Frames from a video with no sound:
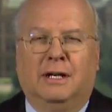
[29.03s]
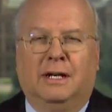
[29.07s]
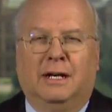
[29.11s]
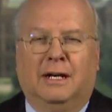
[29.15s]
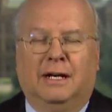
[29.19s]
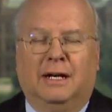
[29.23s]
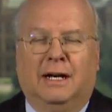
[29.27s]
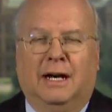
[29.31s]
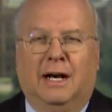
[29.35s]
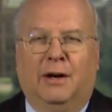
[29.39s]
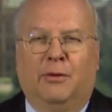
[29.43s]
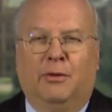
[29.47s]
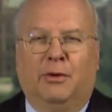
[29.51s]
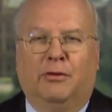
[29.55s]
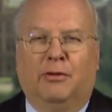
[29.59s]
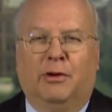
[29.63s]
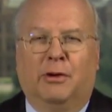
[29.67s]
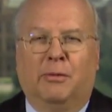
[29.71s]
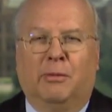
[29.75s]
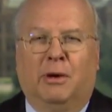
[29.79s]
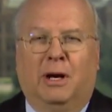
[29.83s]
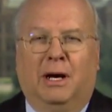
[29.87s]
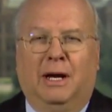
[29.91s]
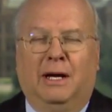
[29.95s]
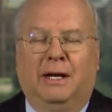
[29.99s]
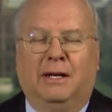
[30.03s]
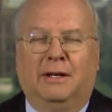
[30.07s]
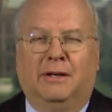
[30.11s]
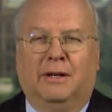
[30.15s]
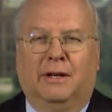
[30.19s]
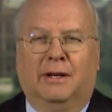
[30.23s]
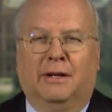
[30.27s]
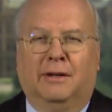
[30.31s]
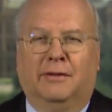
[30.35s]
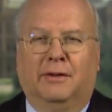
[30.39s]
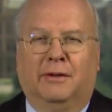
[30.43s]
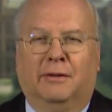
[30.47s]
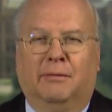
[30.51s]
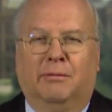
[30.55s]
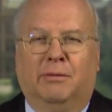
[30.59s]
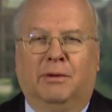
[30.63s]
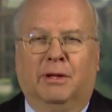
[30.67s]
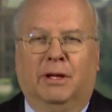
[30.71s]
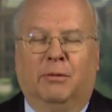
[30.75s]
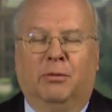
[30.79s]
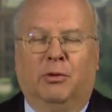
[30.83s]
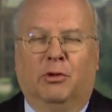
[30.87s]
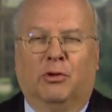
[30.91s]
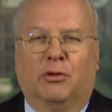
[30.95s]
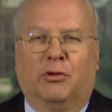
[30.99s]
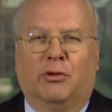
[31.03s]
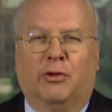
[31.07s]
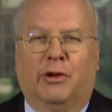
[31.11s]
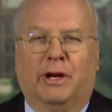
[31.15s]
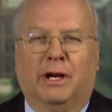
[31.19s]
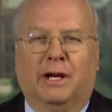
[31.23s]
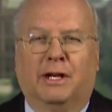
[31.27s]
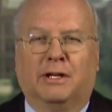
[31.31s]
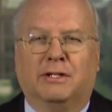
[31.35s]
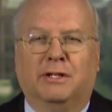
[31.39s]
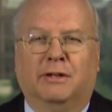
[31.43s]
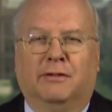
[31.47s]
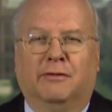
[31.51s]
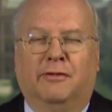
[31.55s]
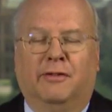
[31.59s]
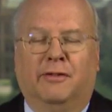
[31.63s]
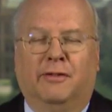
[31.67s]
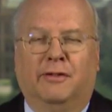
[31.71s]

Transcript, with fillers: Uh, I would remind uh, the liberal critics of